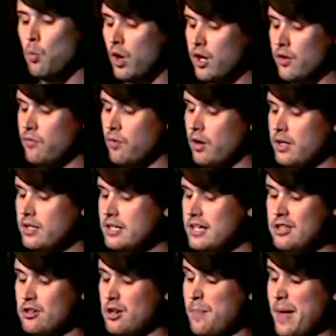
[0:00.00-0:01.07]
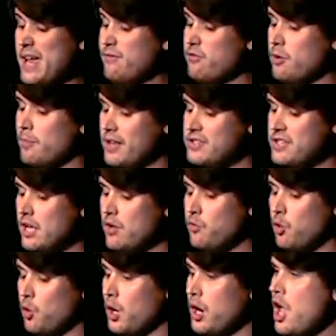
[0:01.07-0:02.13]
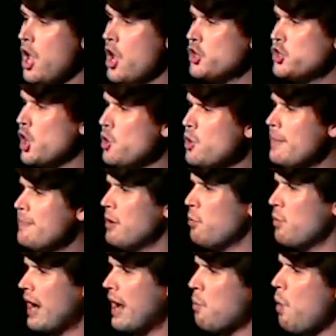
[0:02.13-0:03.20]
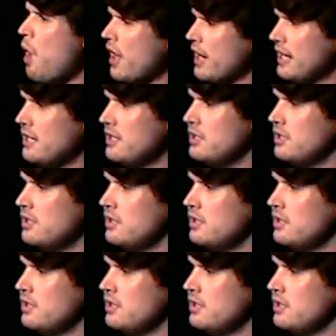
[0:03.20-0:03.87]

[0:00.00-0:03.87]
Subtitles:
to work for it, either to pay for it myself or show him that what I wanted.